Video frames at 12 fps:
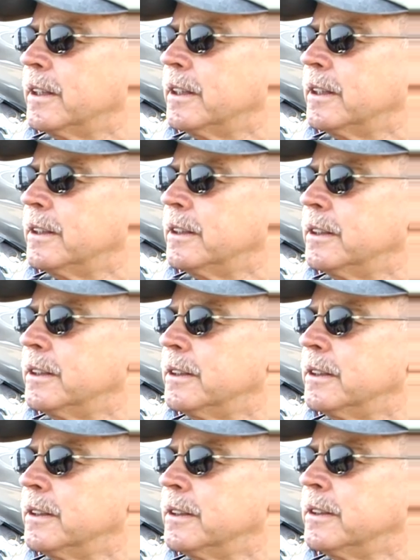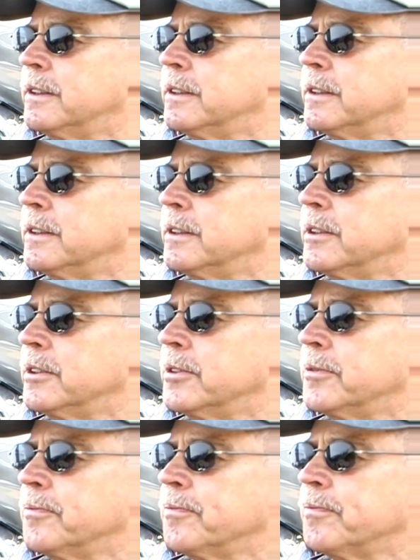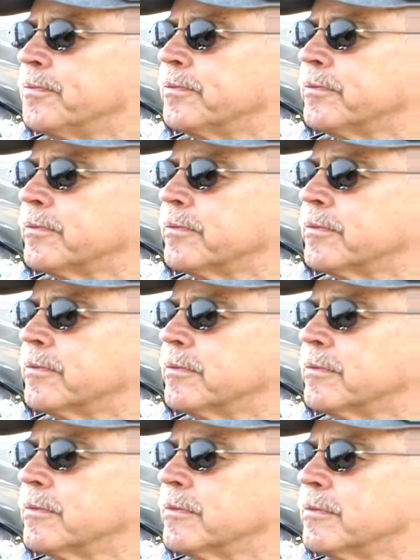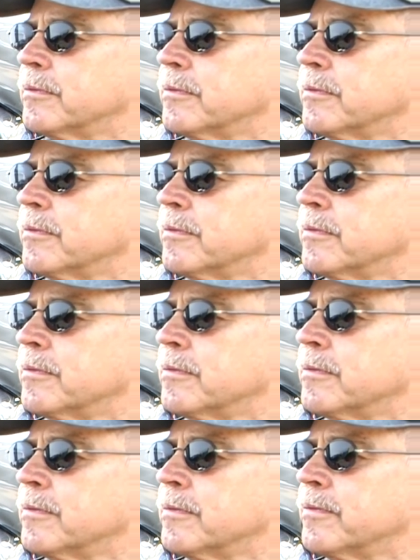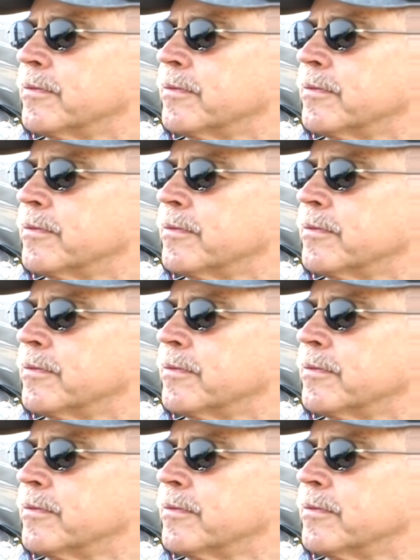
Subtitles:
No words are spoken by the person on screen.